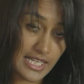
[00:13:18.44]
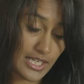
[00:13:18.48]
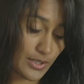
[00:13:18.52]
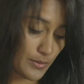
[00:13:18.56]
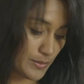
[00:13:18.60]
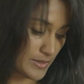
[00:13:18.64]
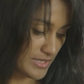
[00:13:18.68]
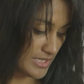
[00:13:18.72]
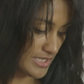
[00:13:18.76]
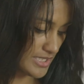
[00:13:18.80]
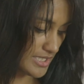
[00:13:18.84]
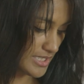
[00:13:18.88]

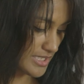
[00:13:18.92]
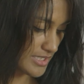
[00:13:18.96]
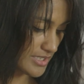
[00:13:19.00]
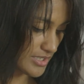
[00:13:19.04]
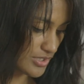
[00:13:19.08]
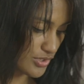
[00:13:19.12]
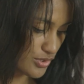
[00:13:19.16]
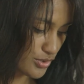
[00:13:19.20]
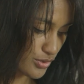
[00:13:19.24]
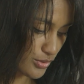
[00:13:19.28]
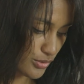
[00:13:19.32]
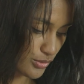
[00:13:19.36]
liquid to this
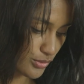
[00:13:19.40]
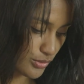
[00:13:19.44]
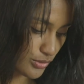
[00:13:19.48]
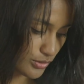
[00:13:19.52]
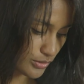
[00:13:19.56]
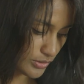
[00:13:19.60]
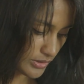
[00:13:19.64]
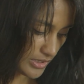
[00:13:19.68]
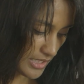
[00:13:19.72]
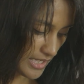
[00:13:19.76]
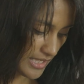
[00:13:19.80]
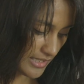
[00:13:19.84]
at
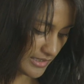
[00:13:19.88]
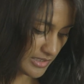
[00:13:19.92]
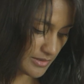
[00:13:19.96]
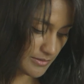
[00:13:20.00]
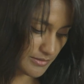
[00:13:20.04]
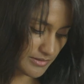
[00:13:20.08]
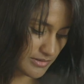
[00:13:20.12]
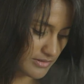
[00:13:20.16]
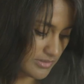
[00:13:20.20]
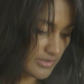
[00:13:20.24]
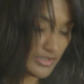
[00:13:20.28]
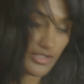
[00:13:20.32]
all, and
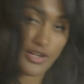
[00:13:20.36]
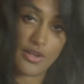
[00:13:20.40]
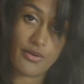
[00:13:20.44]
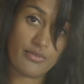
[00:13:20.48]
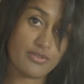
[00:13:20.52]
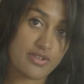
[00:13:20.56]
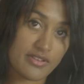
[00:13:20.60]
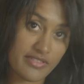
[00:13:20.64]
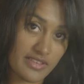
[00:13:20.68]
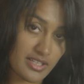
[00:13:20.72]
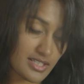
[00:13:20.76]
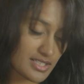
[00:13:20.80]

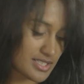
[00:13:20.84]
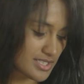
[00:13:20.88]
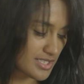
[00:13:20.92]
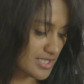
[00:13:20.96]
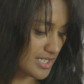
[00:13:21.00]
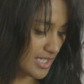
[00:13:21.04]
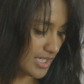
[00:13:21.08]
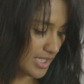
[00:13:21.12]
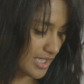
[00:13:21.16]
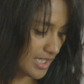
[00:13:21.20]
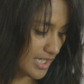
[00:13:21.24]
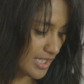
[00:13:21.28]
nothing's
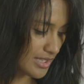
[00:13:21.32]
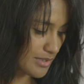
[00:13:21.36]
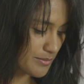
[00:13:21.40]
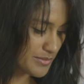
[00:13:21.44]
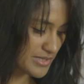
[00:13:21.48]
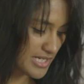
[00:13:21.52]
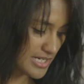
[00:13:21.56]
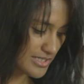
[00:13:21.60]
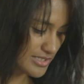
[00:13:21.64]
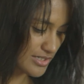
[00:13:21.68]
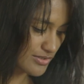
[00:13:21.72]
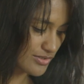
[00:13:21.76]
sticking. The
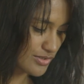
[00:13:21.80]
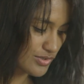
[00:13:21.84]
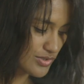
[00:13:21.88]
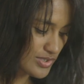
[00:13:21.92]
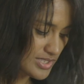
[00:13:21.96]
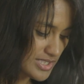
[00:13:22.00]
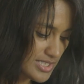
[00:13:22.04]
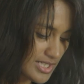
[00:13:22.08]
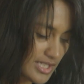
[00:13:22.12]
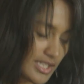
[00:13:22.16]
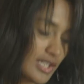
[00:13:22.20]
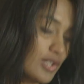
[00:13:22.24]
potatoes
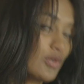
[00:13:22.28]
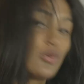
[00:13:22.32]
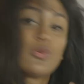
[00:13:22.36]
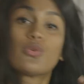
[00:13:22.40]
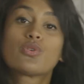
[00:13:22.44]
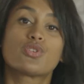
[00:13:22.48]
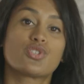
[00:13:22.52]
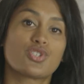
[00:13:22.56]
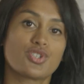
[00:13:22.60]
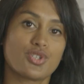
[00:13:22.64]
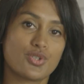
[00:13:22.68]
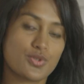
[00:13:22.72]
aren't sticking. All
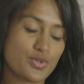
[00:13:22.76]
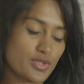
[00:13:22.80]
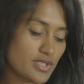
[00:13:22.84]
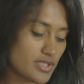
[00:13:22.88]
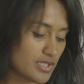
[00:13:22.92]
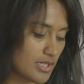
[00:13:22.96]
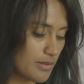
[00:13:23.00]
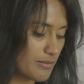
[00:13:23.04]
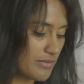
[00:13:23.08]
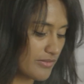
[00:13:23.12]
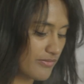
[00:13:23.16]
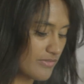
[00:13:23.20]
the juice is
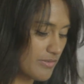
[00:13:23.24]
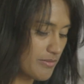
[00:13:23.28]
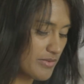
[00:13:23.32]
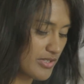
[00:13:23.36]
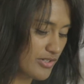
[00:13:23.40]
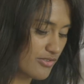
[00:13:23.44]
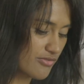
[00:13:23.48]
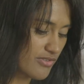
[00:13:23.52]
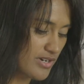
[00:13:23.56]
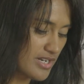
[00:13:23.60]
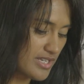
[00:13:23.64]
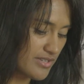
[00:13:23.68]
coming from
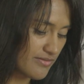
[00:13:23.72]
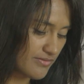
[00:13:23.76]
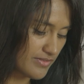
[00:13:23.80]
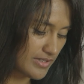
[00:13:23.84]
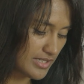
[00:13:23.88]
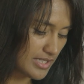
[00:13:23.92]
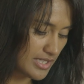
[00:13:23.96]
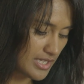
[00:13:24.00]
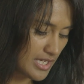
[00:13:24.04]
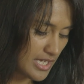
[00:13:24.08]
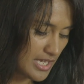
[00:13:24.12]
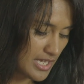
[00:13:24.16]
the
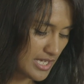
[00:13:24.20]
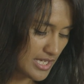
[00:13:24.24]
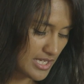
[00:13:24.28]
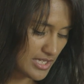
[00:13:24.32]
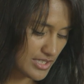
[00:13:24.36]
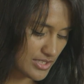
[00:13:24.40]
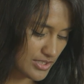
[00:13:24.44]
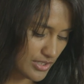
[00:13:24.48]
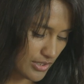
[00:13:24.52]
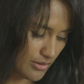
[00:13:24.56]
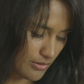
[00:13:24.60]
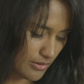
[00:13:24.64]
gravy.
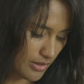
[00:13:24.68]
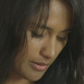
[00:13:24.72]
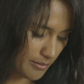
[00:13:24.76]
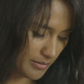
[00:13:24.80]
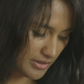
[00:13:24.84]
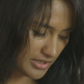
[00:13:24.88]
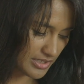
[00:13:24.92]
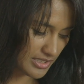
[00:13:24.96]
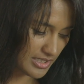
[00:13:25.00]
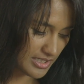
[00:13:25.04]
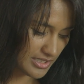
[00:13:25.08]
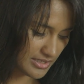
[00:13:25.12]
So I'm
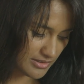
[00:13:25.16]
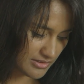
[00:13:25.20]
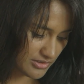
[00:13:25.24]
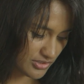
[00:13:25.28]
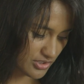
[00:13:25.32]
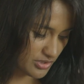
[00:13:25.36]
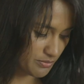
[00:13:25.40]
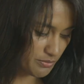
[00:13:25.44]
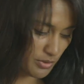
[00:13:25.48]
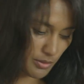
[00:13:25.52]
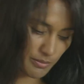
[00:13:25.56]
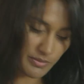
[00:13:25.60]
going to
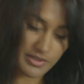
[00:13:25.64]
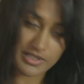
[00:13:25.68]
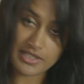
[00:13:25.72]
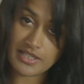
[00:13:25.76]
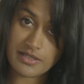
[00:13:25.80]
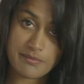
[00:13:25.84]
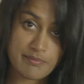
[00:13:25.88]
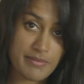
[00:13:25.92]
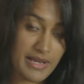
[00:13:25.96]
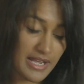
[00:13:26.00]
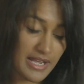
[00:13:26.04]
just pop the lid